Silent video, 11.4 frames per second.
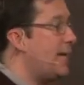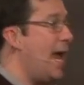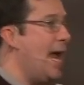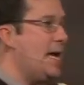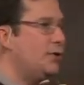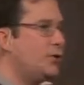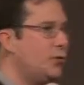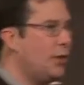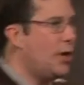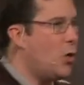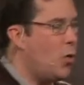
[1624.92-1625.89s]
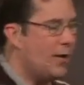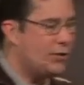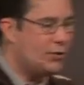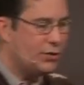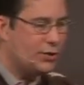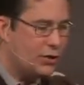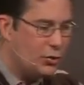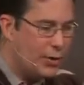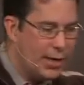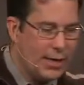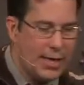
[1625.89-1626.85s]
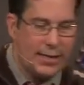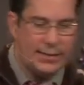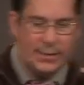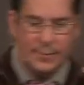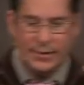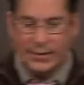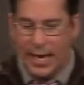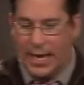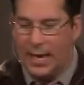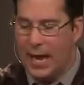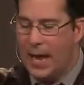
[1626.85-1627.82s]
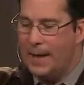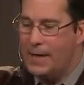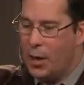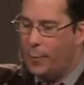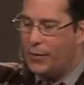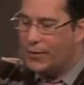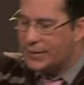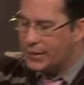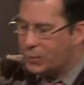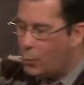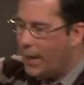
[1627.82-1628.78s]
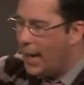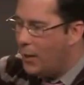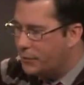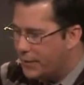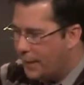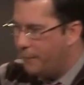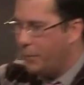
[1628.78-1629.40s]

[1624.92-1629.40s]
to answering questions, that you get accustomed to saying, you know, but this is what else I've